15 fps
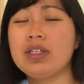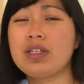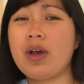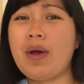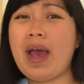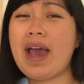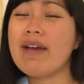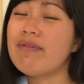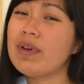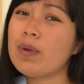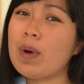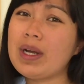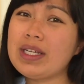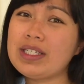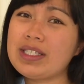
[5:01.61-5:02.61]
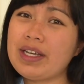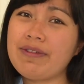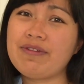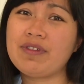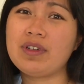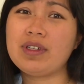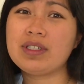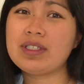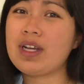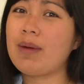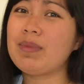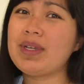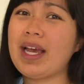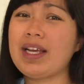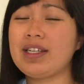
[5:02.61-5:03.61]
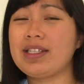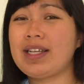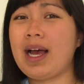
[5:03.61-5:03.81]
So everyone is different. Some take the